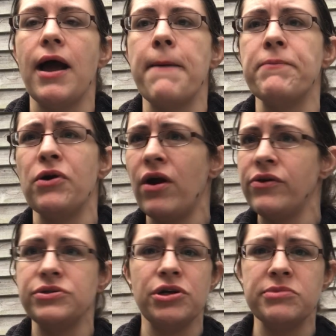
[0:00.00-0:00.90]
There are
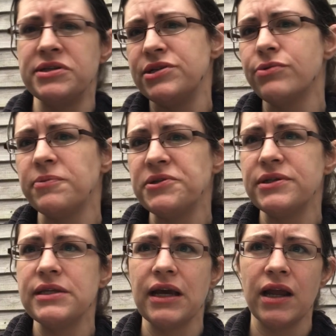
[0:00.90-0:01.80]
other dermal
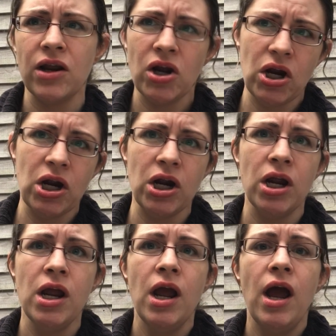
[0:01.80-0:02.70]
disruptions that can occur,
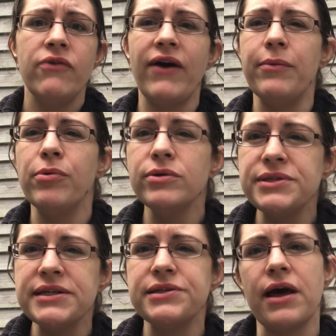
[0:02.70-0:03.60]

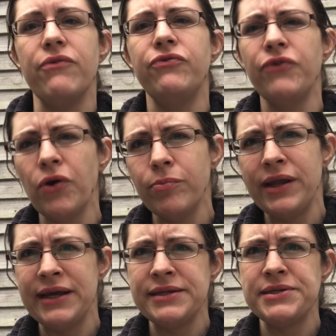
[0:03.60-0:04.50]
fibrosis, that
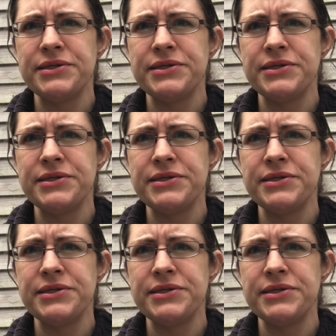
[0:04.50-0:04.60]
firmness.